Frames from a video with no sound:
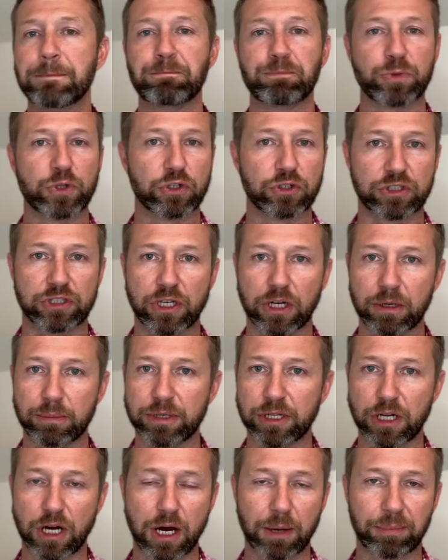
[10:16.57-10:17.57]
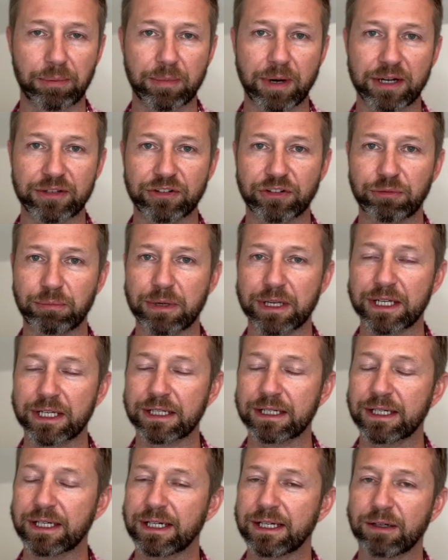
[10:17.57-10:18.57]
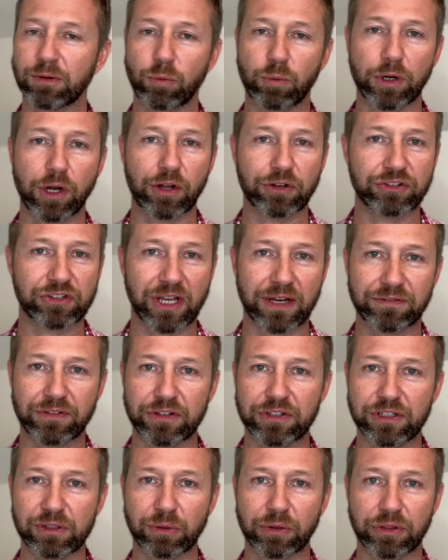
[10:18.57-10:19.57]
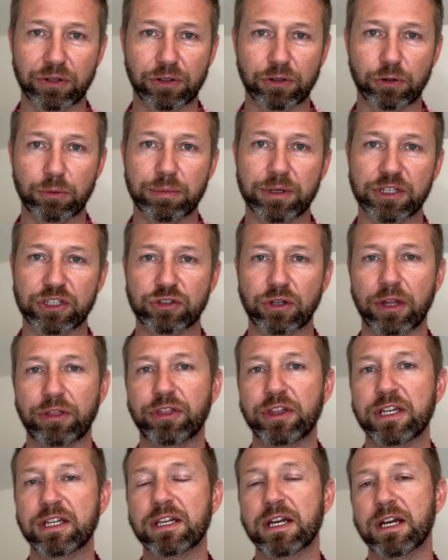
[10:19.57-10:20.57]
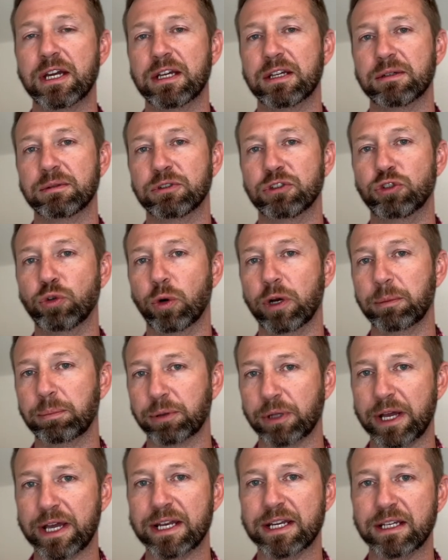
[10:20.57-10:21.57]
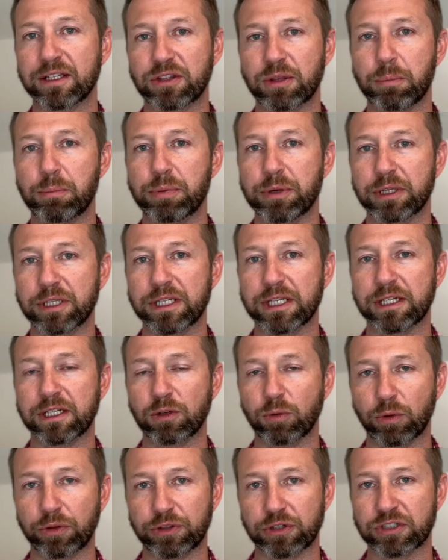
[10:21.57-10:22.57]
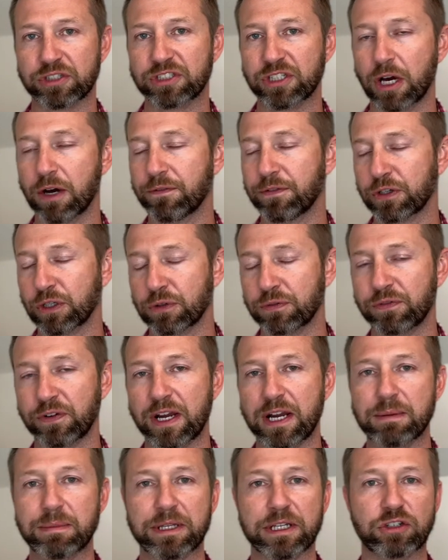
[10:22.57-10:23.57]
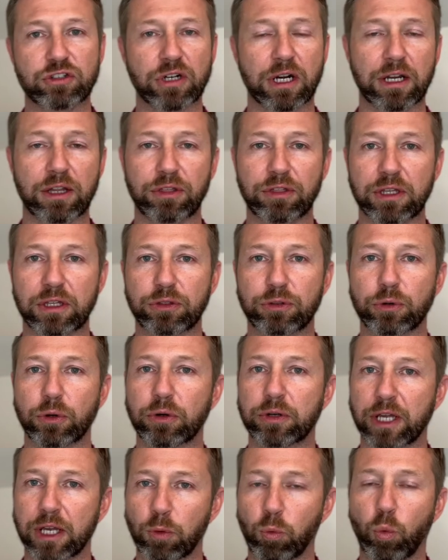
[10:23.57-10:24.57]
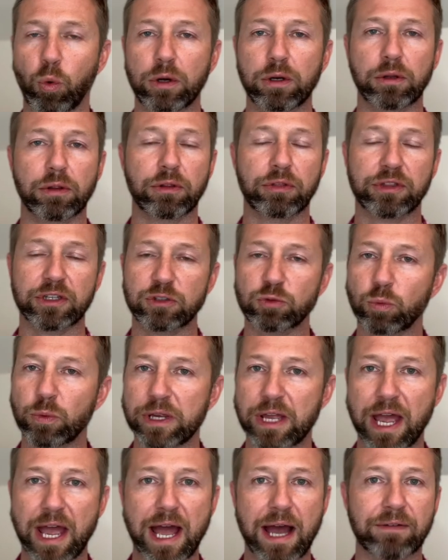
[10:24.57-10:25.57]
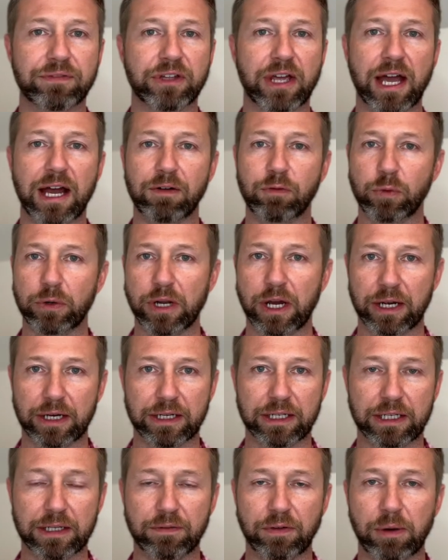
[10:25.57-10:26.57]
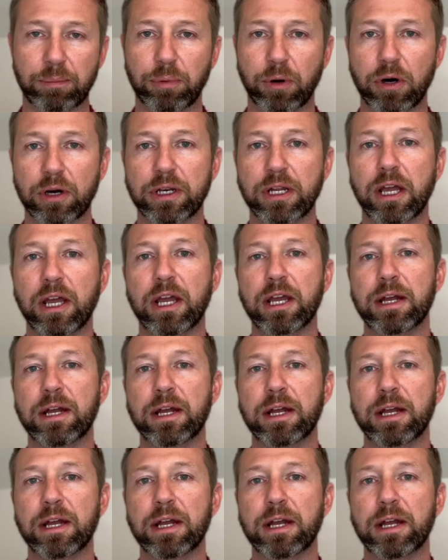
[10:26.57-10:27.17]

there's gonna be compromises made. We all just have to deal with it a little bit. So I think doing planning at the beginning with yourself and your family and trying to think through, okay, what are the things we have to have we're not gonna give up on?